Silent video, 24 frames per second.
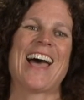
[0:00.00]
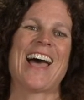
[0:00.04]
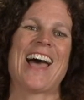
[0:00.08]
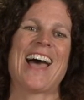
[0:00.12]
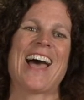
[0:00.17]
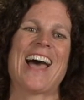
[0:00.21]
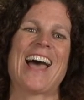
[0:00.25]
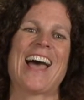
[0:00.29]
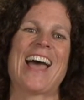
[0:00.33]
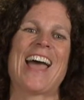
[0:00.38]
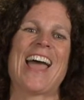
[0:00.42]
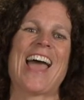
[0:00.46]

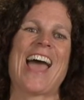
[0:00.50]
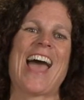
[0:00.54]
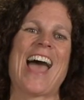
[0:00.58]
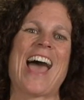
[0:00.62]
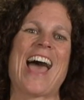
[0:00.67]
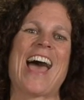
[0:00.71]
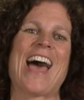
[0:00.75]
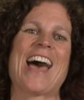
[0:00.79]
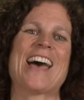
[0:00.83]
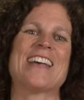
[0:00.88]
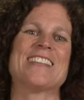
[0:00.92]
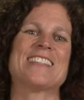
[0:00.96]
uh,
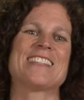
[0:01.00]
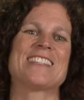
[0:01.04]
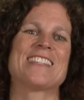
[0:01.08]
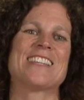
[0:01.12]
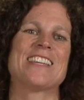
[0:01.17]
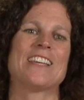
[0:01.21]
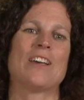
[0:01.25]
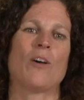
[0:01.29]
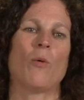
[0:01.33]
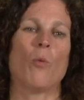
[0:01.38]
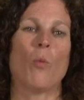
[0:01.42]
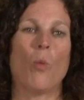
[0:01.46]
as
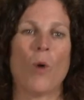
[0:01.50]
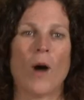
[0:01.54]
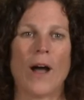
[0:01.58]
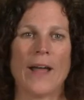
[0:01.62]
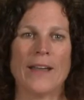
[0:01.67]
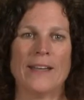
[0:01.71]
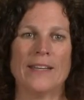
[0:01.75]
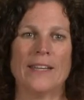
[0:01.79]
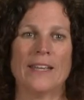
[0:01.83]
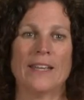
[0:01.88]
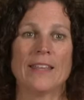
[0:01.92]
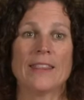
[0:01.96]

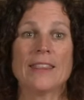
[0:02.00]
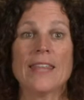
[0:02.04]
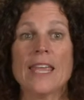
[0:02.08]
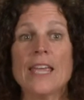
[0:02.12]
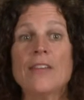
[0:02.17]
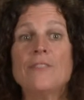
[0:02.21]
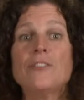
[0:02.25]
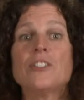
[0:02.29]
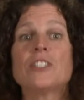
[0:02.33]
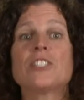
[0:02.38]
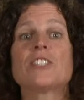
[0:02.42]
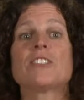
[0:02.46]
one.
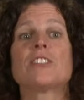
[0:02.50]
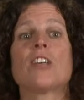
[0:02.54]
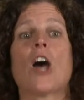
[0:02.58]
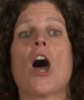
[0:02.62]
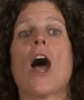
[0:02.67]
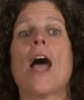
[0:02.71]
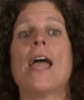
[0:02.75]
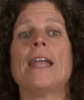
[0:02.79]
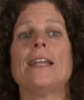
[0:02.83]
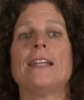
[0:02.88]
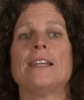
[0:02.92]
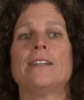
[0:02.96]
They've
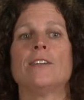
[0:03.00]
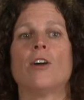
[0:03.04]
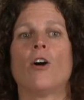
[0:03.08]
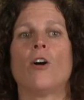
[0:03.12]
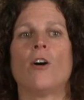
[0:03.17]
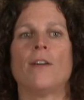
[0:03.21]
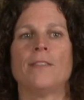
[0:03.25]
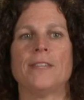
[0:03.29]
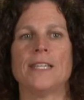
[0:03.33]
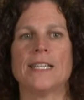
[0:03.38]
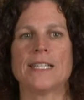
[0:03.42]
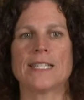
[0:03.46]
decided
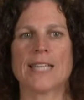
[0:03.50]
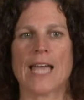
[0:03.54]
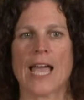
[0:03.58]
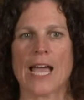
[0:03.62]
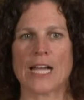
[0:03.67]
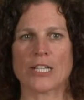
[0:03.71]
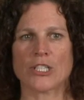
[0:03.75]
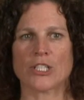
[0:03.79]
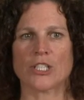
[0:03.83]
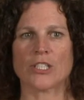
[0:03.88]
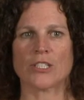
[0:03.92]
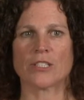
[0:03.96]
on these
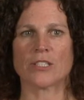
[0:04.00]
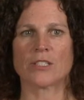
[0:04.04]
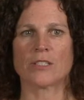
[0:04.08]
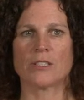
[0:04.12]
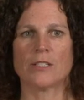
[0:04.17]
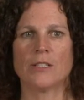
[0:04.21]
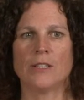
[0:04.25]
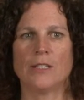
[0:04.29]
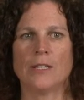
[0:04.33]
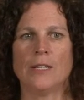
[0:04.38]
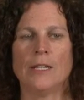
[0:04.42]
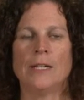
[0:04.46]
actions.
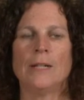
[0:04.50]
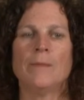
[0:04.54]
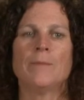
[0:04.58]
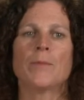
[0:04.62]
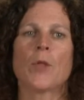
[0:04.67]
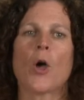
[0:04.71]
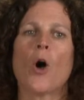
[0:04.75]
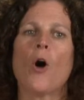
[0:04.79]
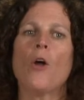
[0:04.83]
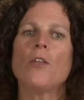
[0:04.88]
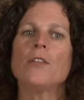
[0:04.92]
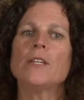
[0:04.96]

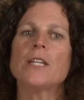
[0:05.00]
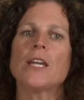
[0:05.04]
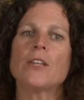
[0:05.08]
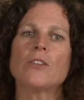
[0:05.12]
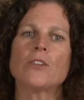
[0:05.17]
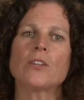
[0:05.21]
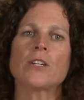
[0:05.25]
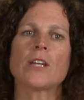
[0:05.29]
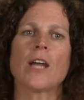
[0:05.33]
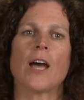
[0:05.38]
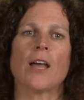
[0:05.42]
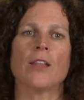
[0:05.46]
All the
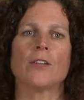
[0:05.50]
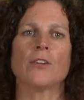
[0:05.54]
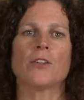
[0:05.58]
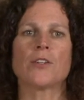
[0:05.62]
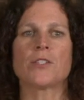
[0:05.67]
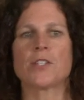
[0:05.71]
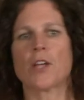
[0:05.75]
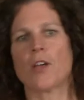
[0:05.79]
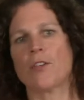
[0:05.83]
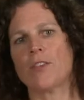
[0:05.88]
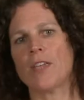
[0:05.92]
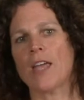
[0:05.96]
other
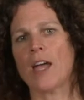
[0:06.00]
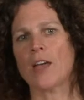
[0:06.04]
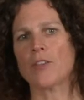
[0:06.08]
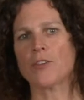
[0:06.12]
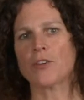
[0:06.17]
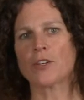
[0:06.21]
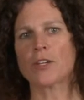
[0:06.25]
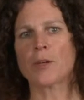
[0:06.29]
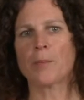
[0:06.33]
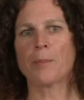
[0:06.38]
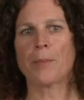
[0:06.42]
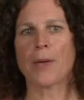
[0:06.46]
colors are the
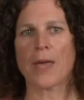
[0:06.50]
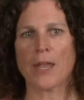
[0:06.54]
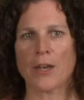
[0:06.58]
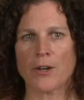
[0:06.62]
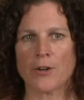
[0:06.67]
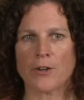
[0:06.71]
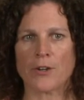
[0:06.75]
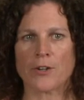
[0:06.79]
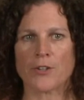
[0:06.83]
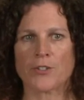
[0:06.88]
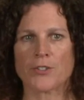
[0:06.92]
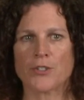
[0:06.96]
other
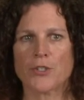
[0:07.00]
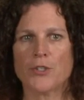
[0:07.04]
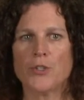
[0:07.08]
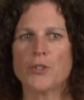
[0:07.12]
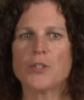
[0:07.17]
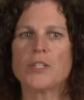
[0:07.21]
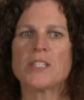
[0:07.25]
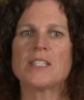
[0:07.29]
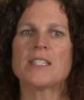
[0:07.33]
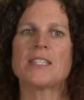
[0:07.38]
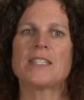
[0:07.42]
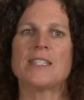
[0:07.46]
competitors. You
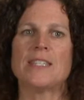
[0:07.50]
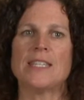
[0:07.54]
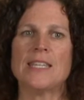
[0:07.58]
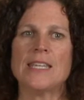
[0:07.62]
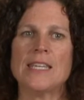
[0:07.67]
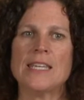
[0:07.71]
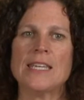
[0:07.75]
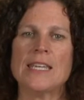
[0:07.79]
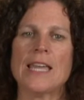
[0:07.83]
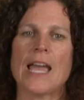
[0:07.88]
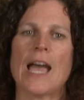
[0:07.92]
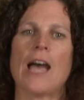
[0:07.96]
can
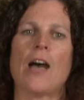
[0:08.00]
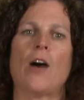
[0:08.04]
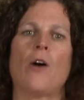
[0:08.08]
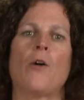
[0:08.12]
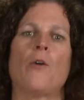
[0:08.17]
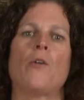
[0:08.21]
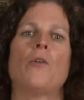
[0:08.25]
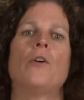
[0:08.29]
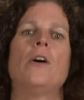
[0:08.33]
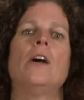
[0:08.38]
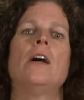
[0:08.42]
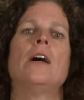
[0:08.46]
see
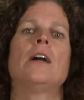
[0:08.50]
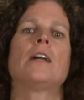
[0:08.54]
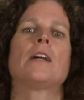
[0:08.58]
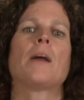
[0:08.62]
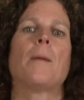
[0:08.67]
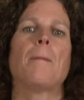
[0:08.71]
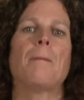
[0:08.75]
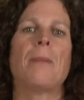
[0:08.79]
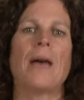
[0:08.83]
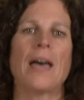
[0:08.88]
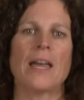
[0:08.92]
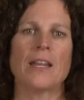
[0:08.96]
how
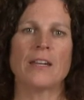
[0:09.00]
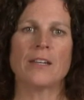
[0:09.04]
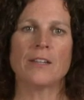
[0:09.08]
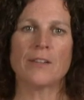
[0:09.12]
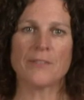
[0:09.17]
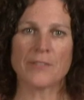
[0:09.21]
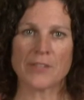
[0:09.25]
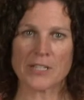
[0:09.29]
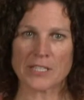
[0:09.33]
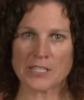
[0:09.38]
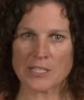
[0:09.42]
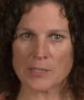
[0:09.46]

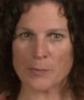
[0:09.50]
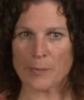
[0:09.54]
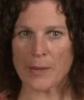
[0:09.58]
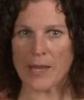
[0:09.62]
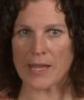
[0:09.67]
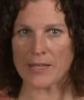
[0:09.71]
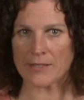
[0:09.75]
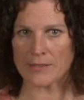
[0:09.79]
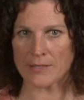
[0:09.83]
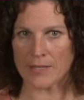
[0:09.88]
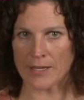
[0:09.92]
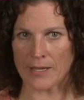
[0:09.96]
competitive this
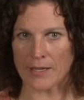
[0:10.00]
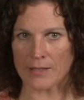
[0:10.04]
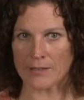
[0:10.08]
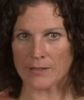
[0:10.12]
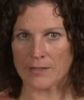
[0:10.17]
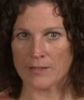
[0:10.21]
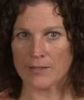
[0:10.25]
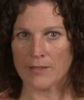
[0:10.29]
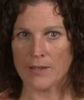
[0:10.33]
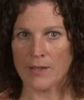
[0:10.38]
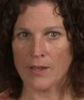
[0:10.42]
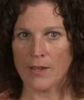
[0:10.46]
space
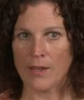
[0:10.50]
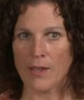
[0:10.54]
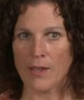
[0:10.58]
is.